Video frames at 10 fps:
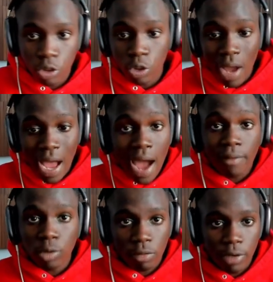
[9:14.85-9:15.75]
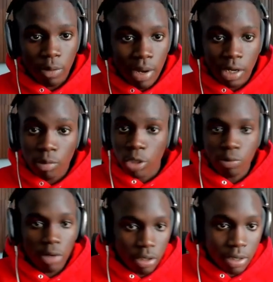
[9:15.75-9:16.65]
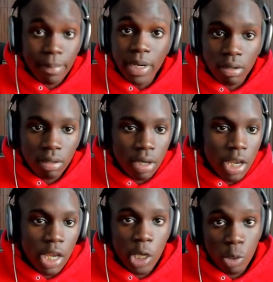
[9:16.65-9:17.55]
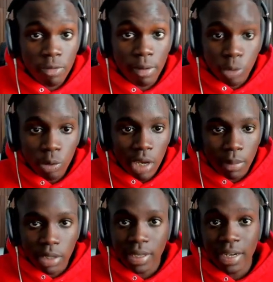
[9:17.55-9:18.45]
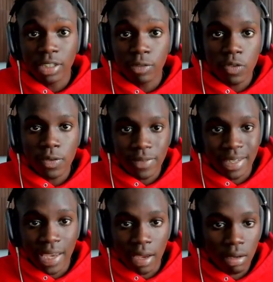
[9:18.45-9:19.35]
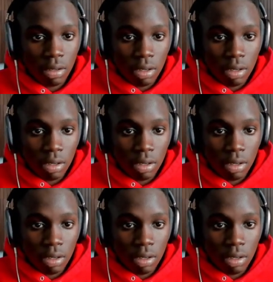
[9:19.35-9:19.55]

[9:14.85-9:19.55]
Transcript: You don't have to do a video ad. It works wonders. Amir, you went from 2K a month to hitting his first 15K.